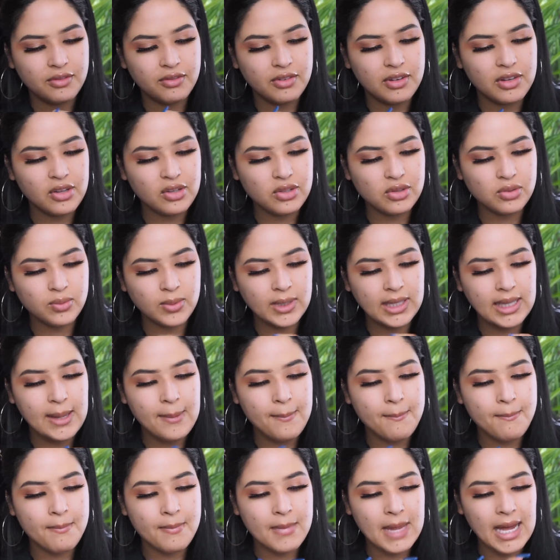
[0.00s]
Feels really
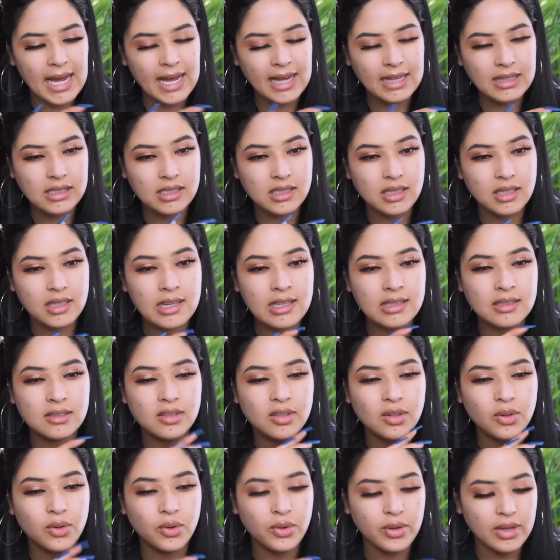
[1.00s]
matte. It's
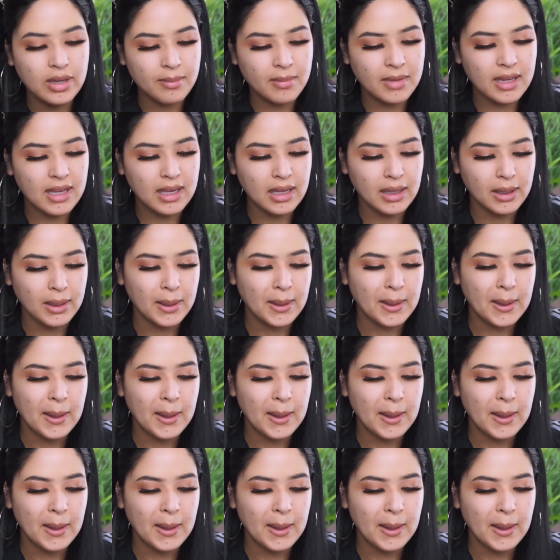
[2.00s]
creamy